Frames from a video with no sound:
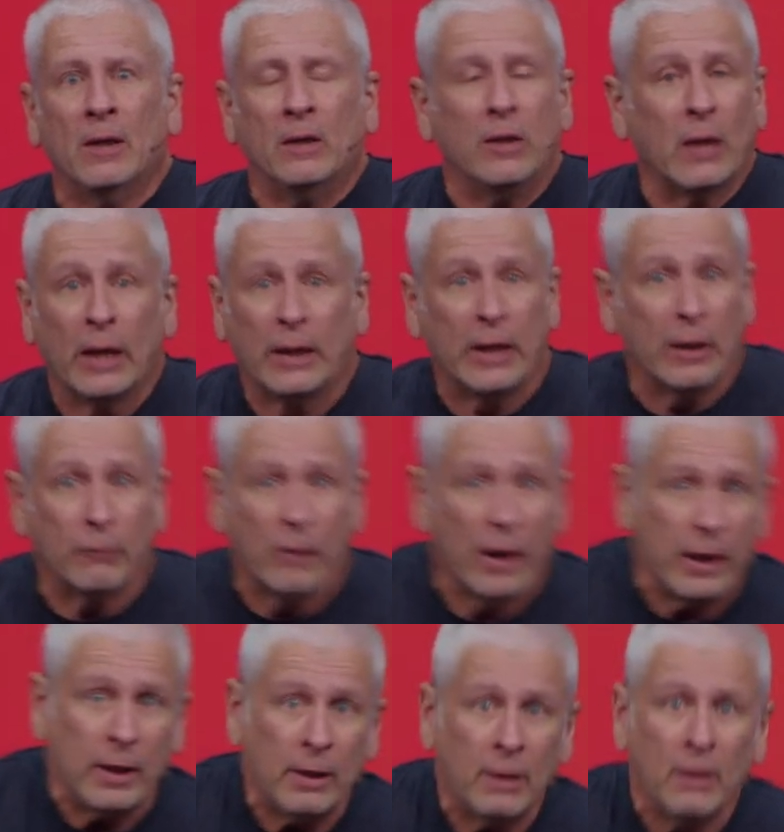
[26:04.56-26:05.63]
You got to get
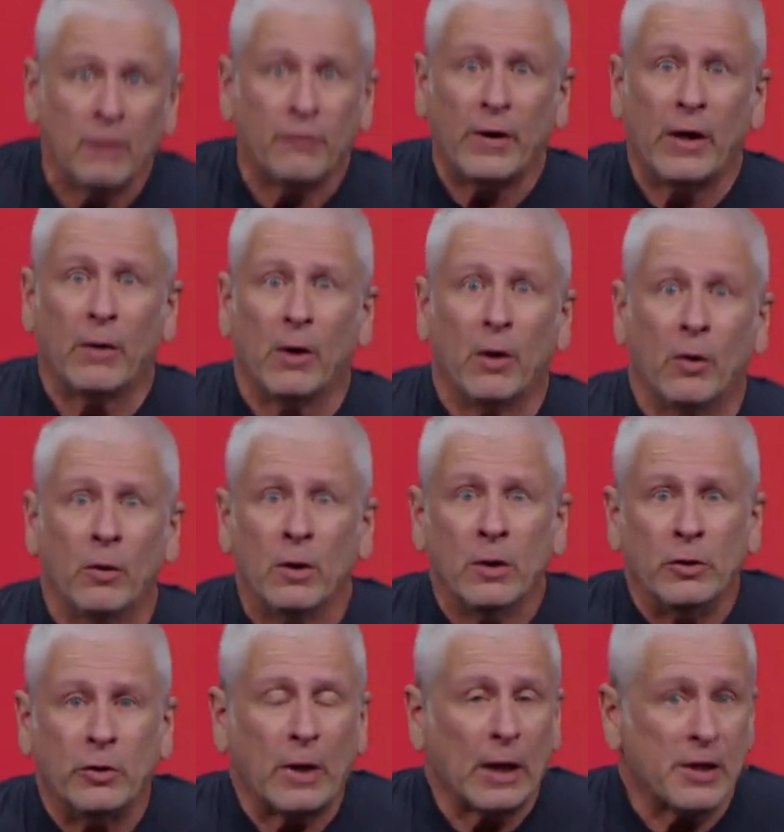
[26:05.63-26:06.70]
ready, Pharaoh.
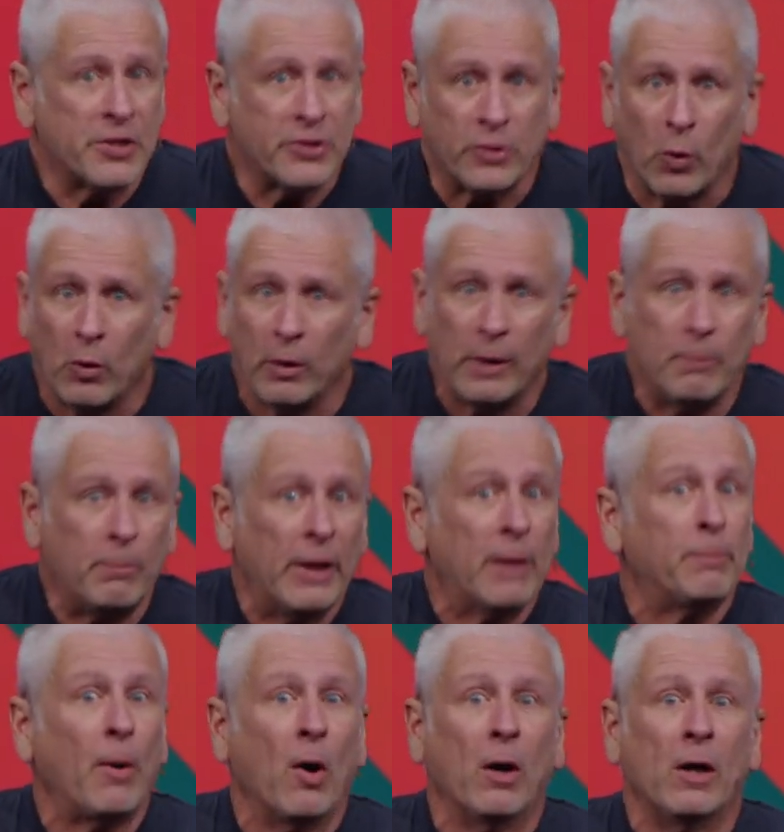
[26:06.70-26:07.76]
You got to store in
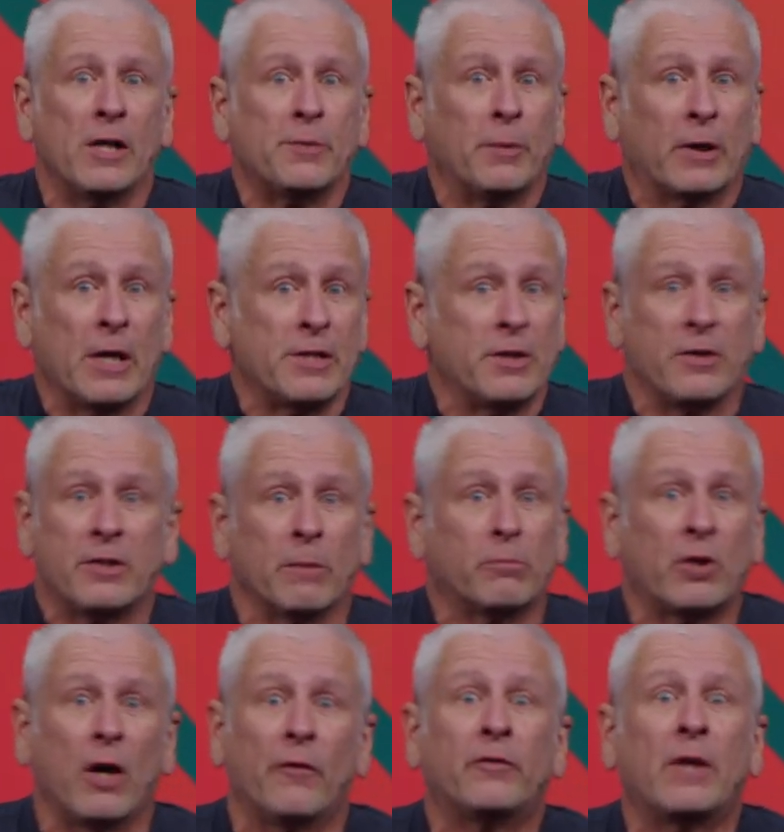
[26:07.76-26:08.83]
big barns because there's some
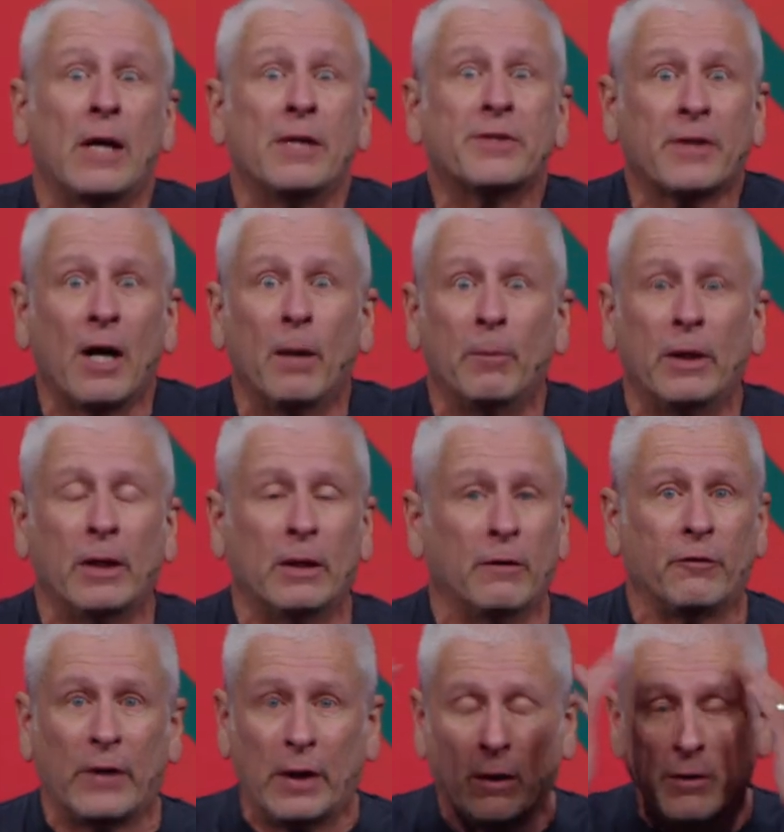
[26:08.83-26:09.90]
tough days coming, and the
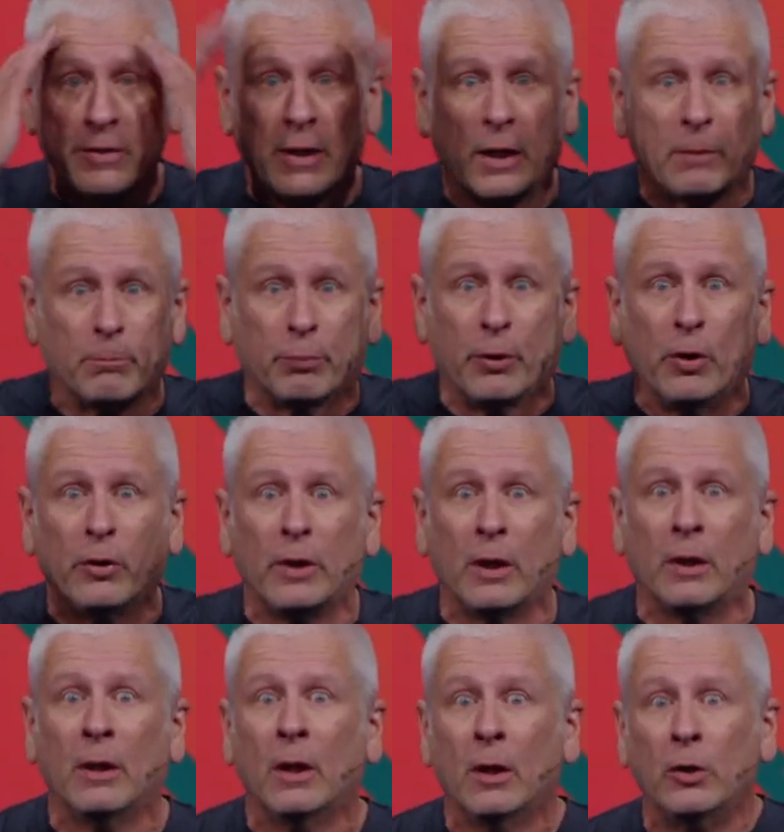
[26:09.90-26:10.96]
Pharaoh's like,
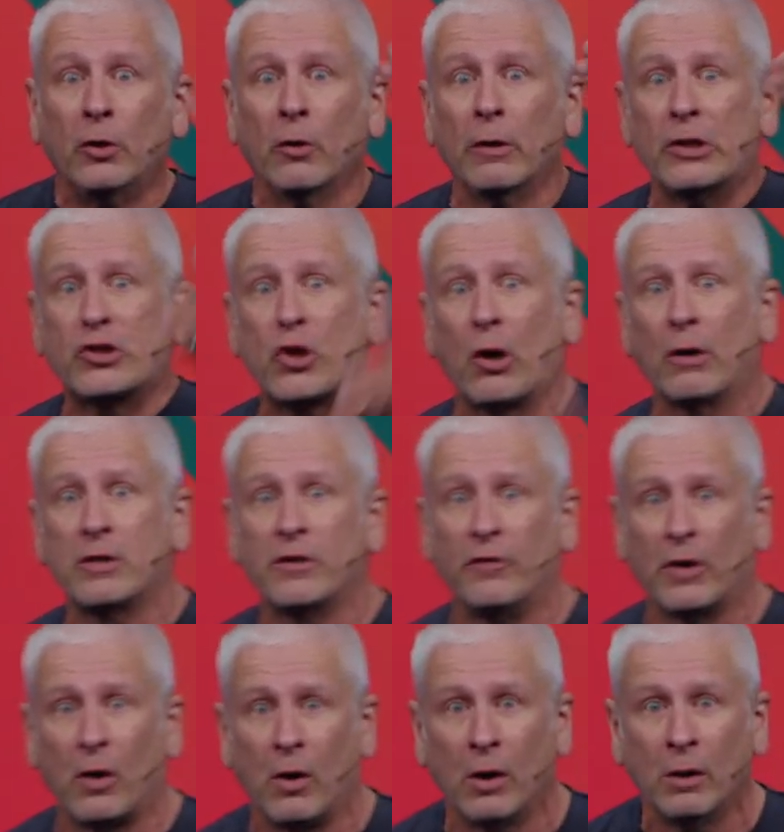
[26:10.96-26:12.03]
brilliant, you're in charge of
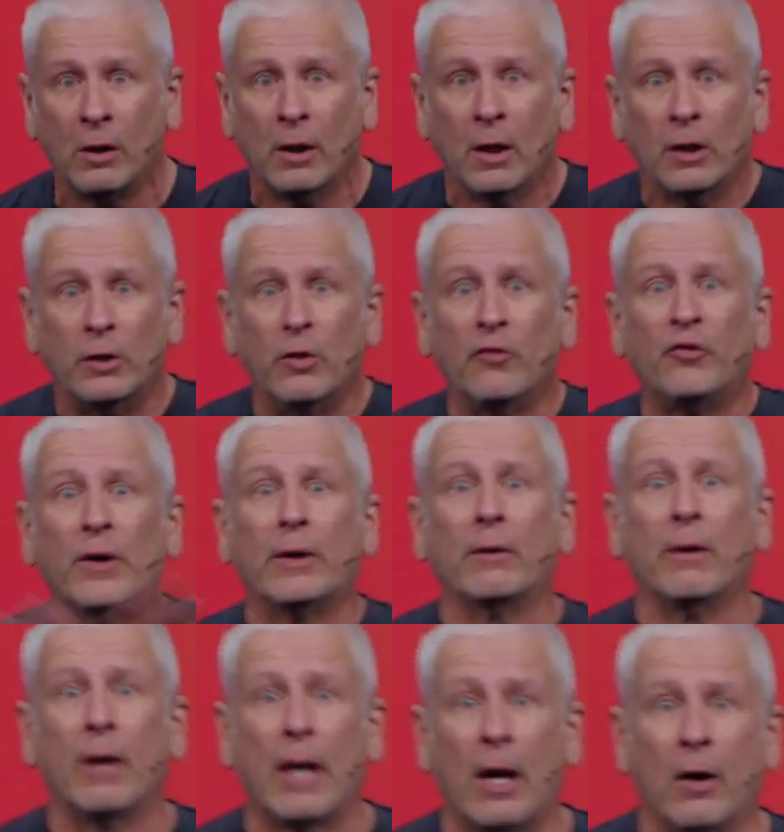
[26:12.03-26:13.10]
it all. You
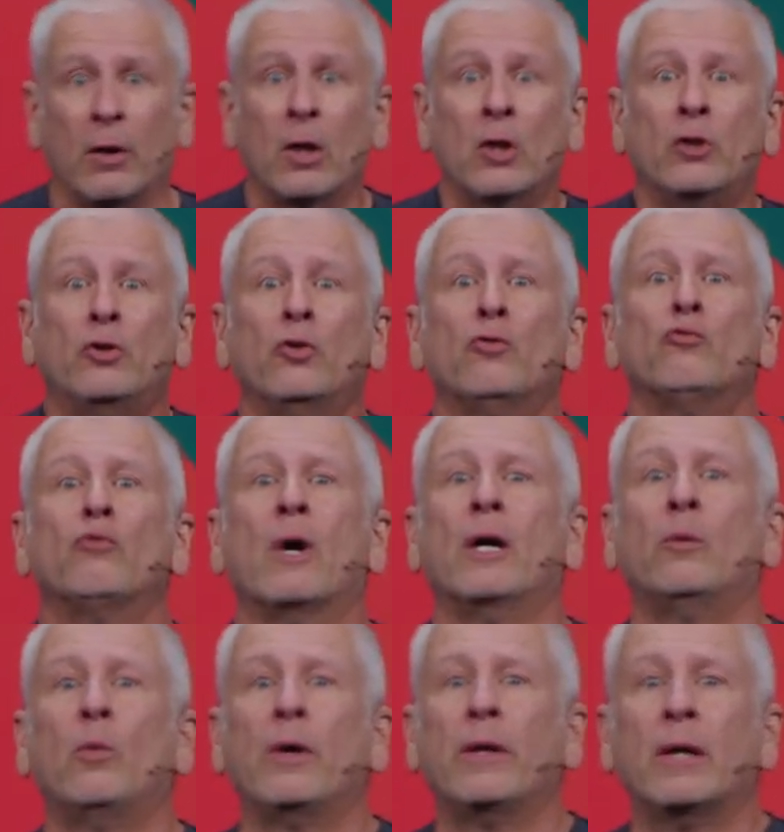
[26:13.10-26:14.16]
figure it out. You
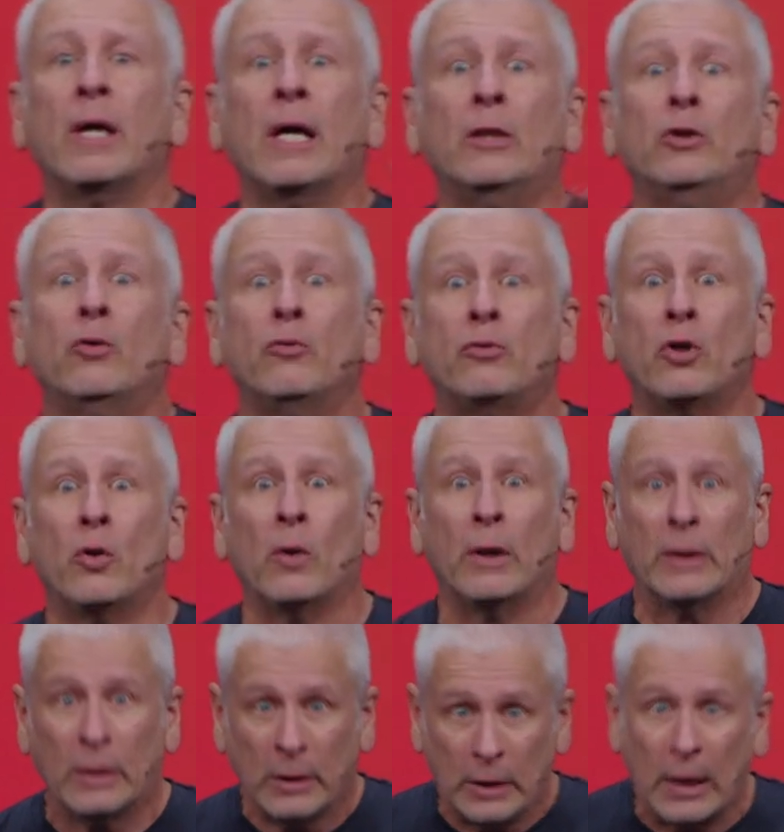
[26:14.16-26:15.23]
run with it, and you do
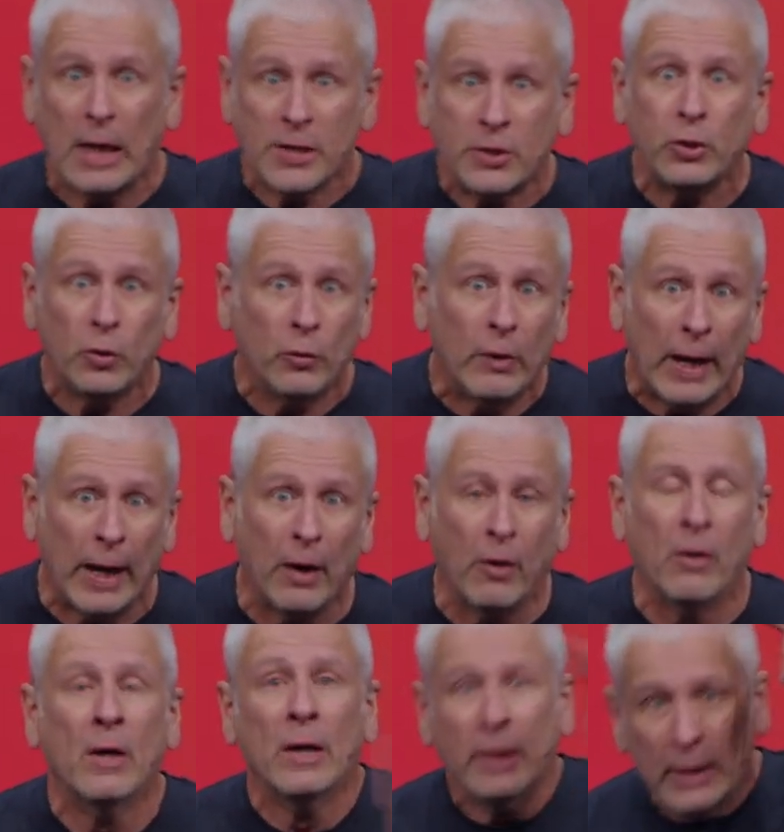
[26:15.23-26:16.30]
it. Guess who
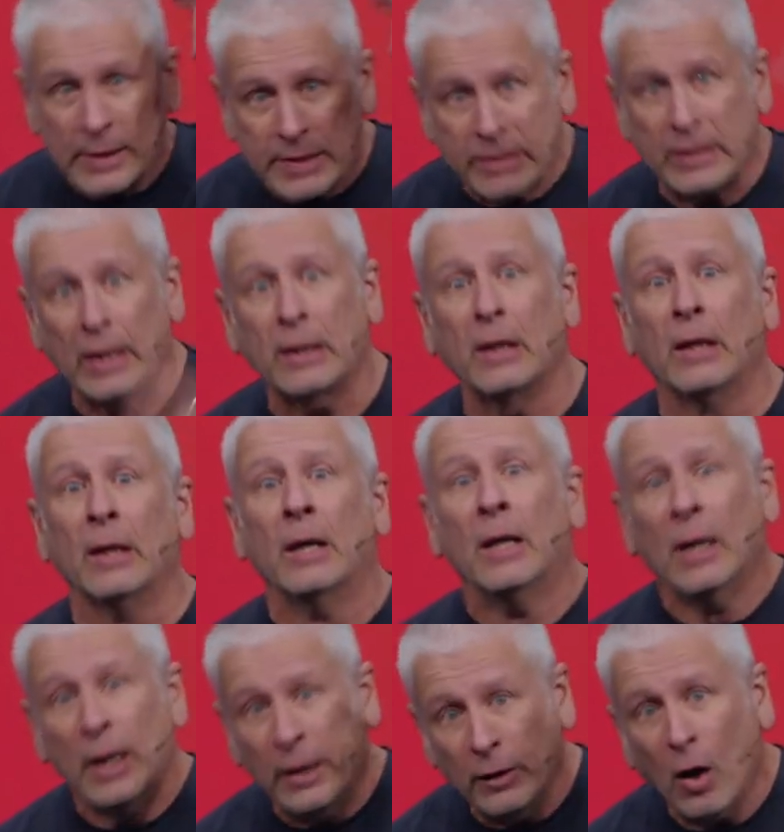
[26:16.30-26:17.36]
now is second
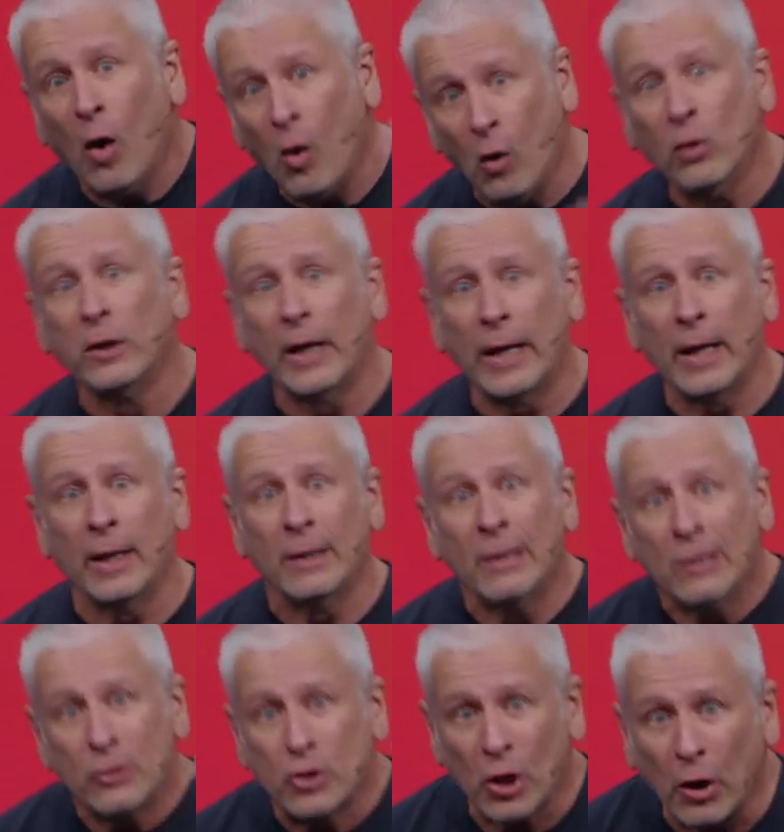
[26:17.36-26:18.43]
in the whole land?
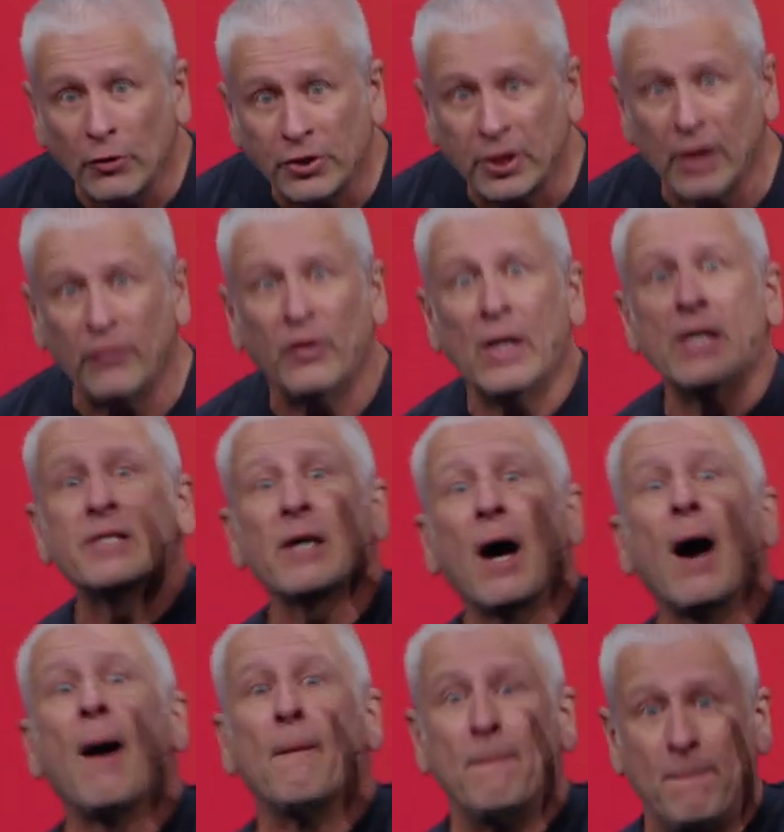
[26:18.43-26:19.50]
Joseph is
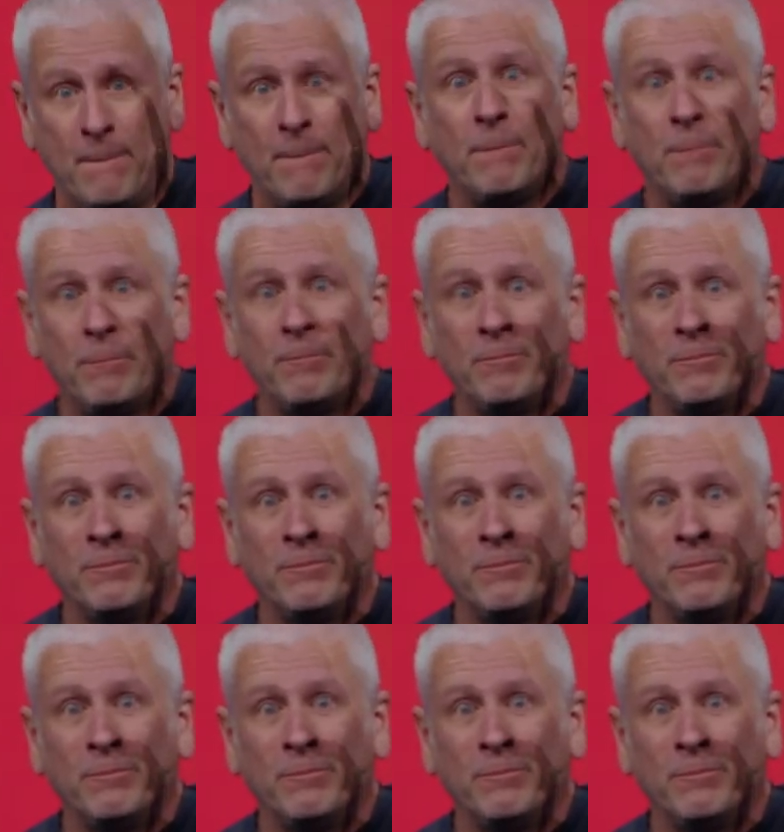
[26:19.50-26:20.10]
up,